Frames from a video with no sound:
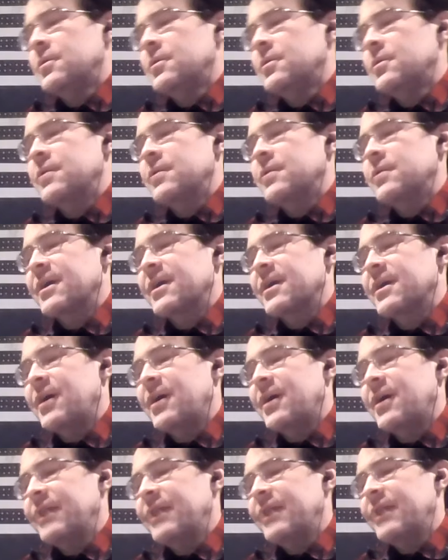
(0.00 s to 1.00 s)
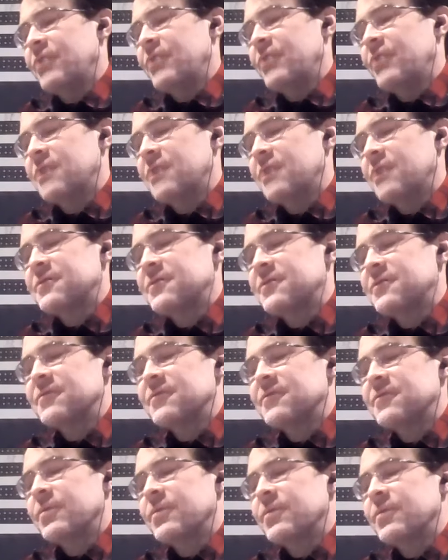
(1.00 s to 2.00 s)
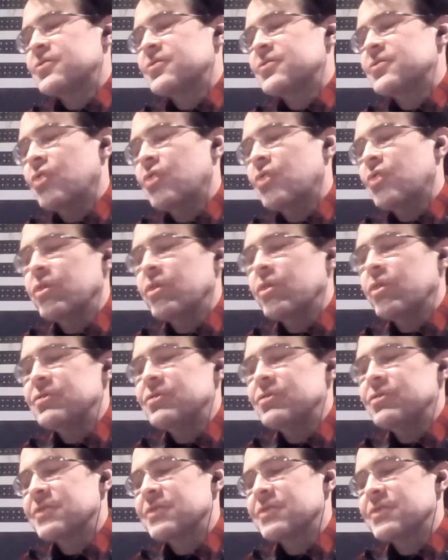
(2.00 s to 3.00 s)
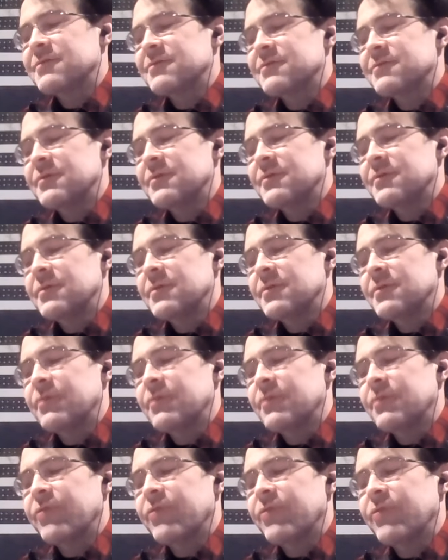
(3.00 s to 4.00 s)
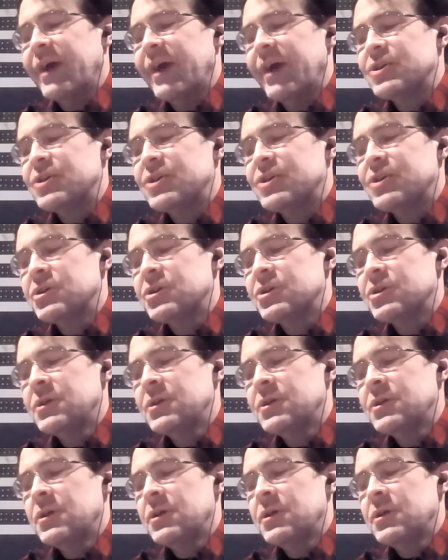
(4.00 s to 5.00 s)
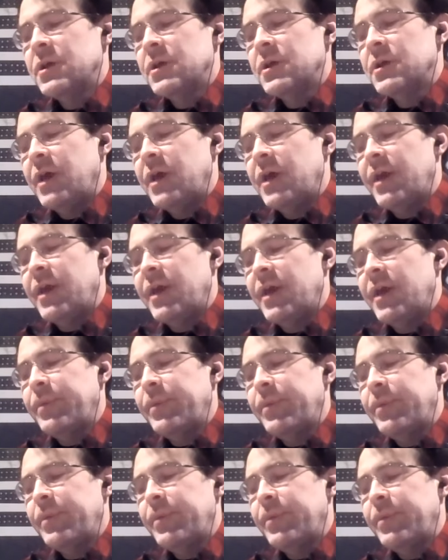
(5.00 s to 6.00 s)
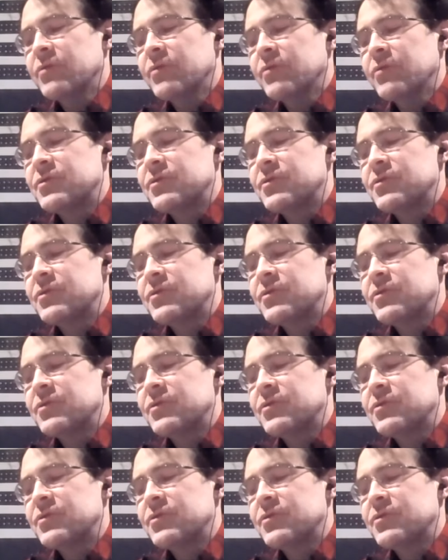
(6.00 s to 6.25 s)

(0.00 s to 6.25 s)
that kind of Gnosticism that strongly rejects the flesh, appeals